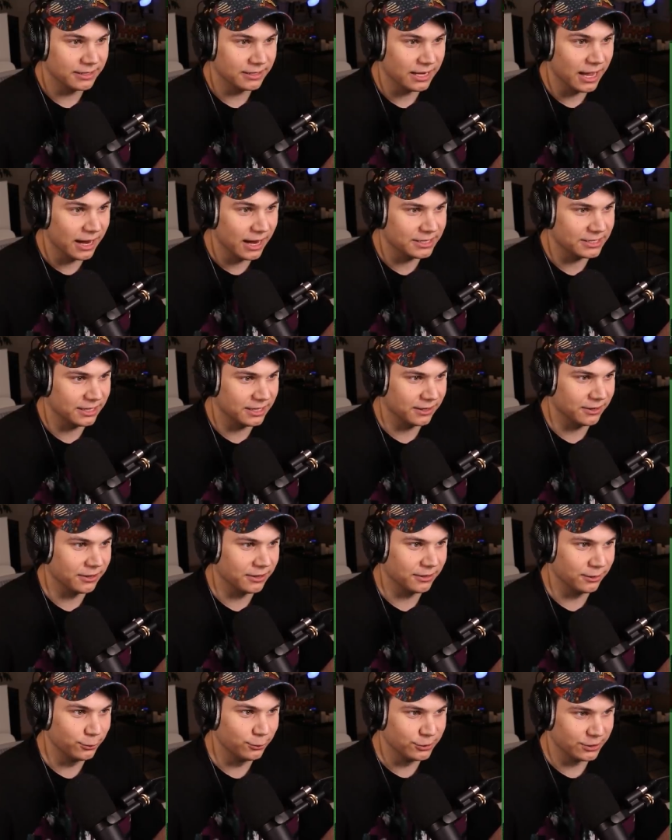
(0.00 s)
and it's actually
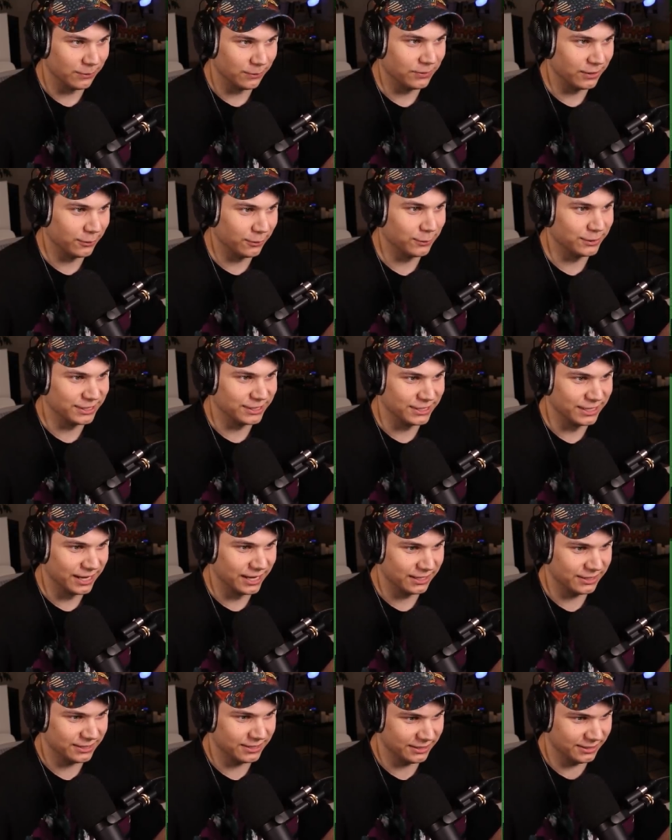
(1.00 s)
going to do something, which is
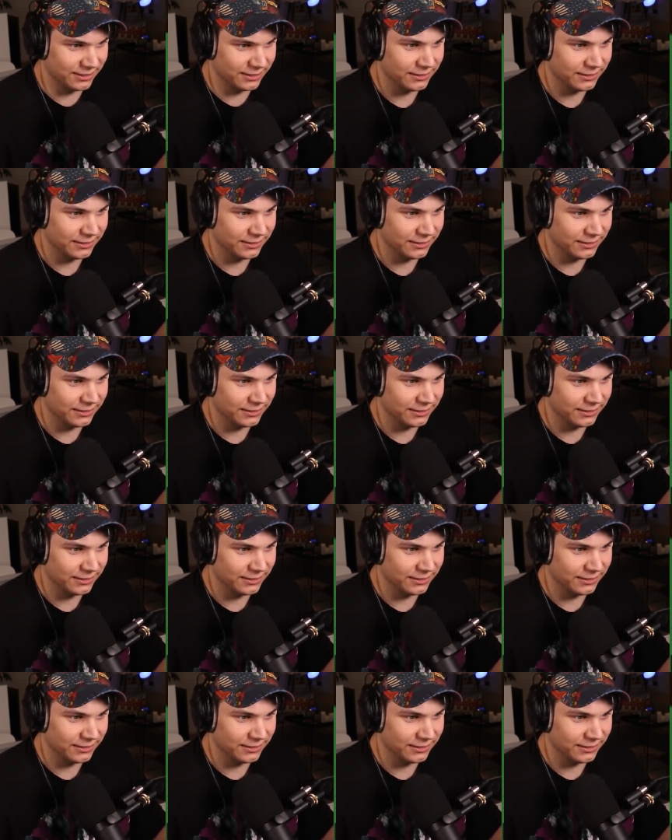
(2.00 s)
nice.